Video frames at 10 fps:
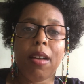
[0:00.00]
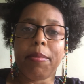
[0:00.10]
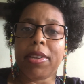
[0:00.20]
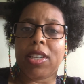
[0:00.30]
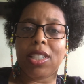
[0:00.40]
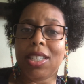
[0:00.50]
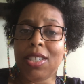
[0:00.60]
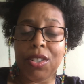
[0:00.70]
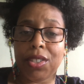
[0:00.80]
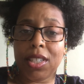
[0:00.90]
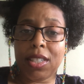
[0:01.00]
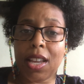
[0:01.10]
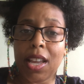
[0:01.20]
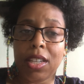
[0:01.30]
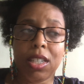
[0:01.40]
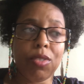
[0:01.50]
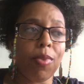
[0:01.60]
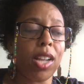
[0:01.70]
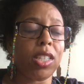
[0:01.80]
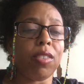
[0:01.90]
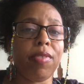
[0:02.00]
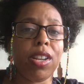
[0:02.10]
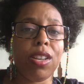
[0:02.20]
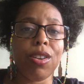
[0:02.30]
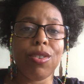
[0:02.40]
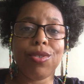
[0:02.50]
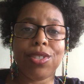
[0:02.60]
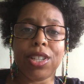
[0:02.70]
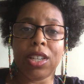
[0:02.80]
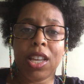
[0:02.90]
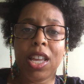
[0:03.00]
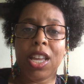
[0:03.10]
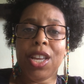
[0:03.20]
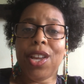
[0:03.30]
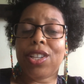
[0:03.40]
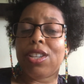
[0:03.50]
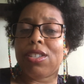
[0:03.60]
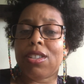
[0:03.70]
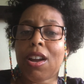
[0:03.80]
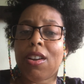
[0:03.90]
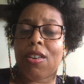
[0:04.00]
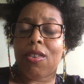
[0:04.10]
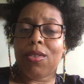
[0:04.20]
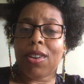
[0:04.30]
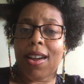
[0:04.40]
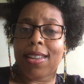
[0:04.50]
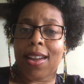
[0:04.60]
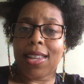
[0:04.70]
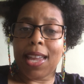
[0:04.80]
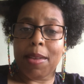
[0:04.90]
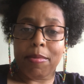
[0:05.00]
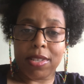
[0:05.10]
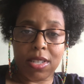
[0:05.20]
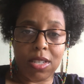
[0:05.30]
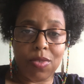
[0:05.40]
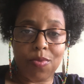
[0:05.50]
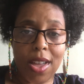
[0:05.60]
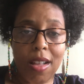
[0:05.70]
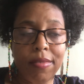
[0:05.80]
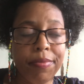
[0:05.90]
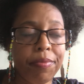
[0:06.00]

Because she's saying she's watching videos and she's starting her own online business as well.